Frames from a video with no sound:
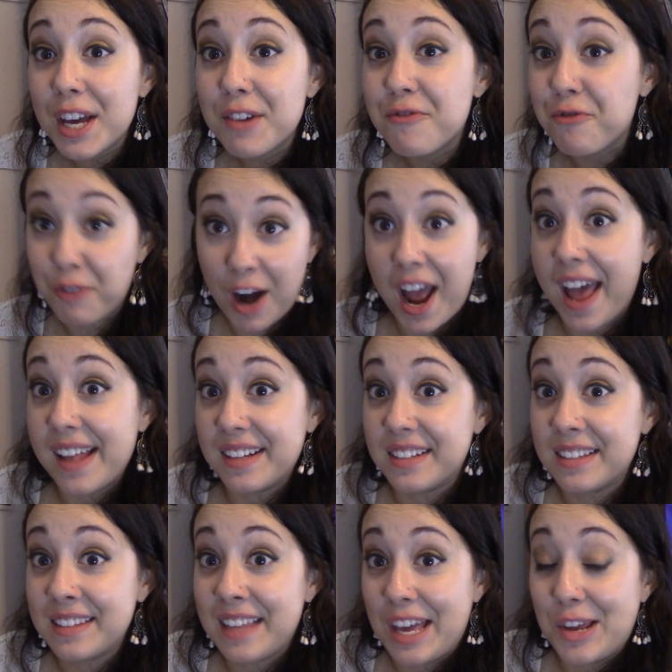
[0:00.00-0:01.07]

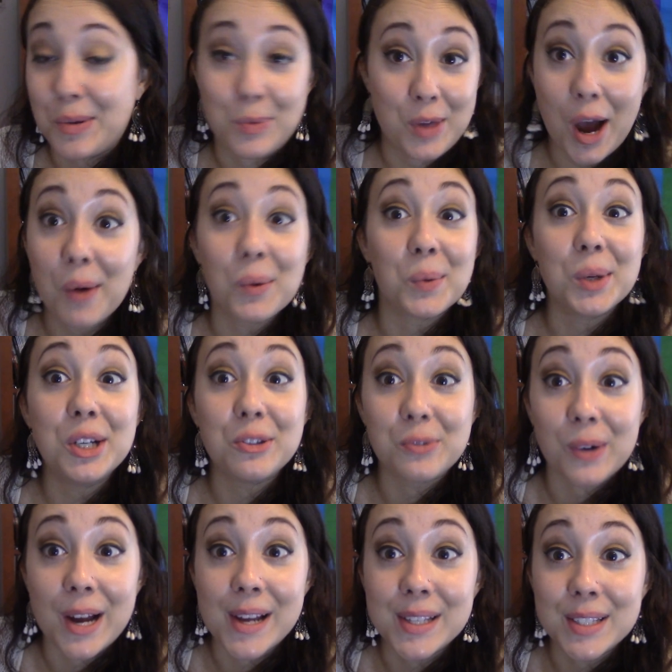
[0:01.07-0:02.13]
friends that you thought were real
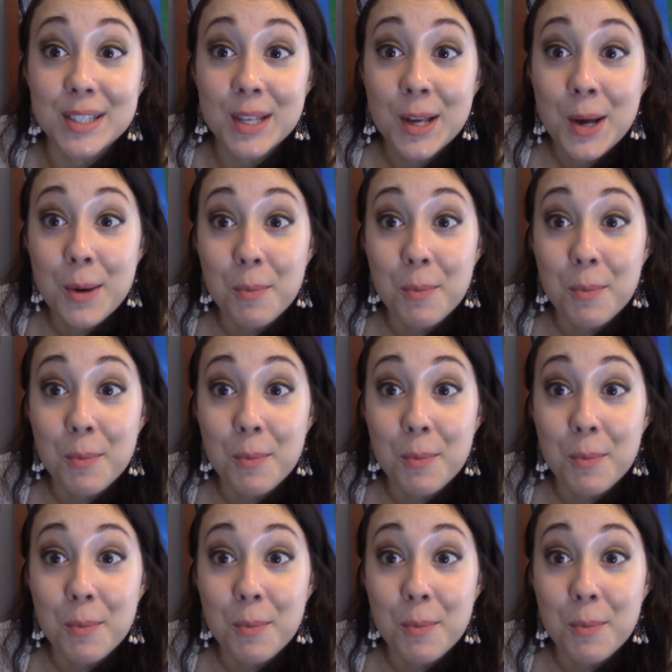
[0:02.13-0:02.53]
friends.